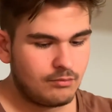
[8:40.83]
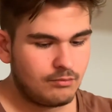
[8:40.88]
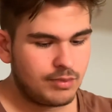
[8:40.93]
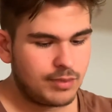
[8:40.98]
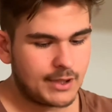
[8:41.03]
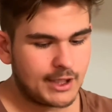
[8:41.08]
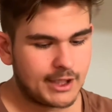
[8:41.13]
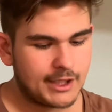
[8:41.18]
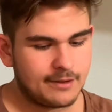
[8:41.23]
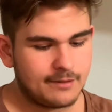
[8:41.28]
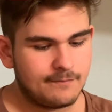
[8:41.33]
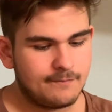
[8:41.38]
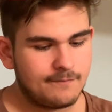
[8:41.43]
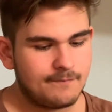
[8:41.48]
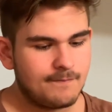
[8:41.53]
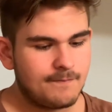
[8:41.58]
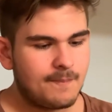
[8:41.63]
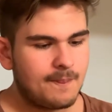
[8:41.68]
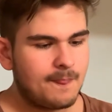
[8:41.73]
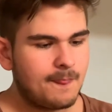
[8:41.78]
But
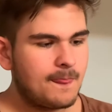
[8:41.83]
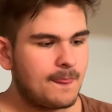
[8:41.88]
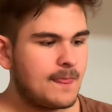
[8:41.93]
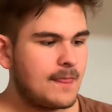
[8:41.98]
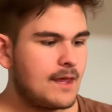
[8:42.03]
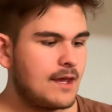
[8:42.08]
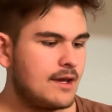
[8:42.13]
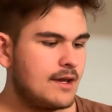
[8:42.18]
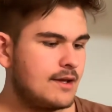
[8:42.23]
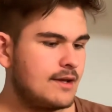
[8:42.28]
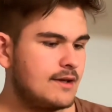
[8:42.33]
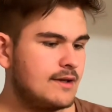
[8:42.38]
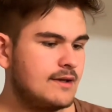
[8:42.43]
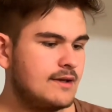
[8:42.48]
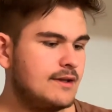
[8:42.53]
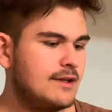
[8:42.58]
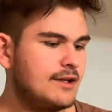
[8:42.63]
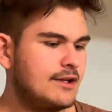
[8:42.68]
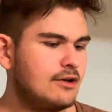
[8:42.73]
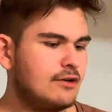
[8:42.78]

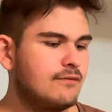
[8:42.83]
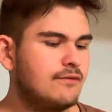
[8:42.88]
you know,